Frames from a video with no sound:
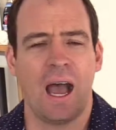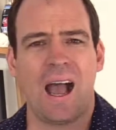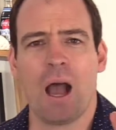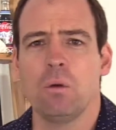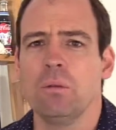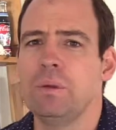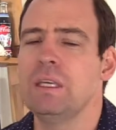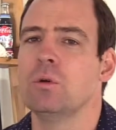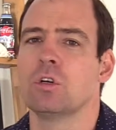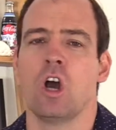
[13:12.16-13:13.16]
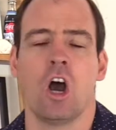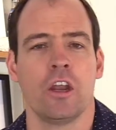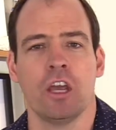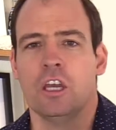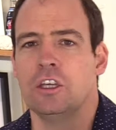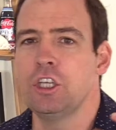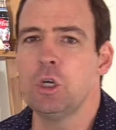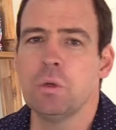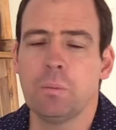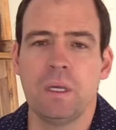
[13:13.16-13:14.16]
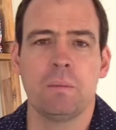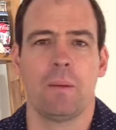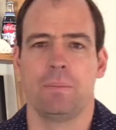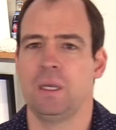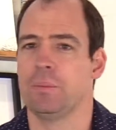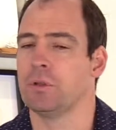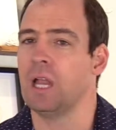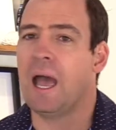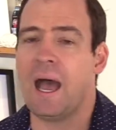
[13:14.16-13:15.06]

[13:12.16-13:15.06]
I will be your God. You will be my people.